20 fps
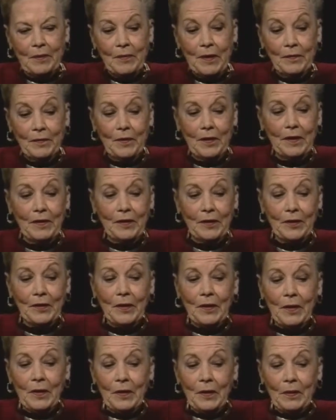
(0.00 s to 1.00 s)
My father
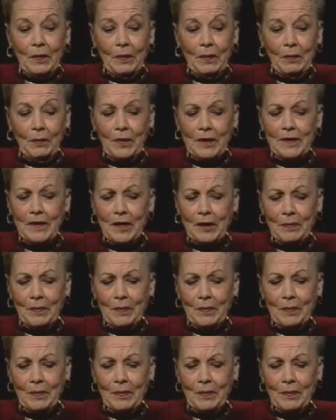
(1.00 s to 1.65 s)
was not a